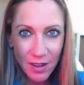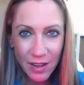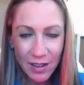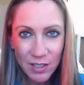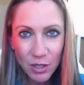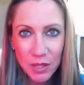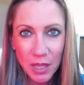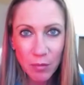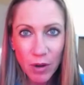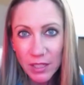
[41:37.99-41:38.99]
insert
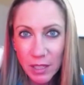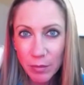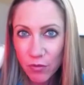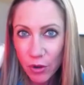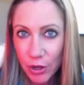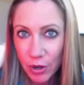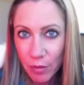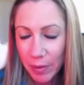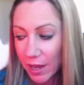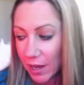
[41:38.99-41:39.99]
them directly before you go to bed,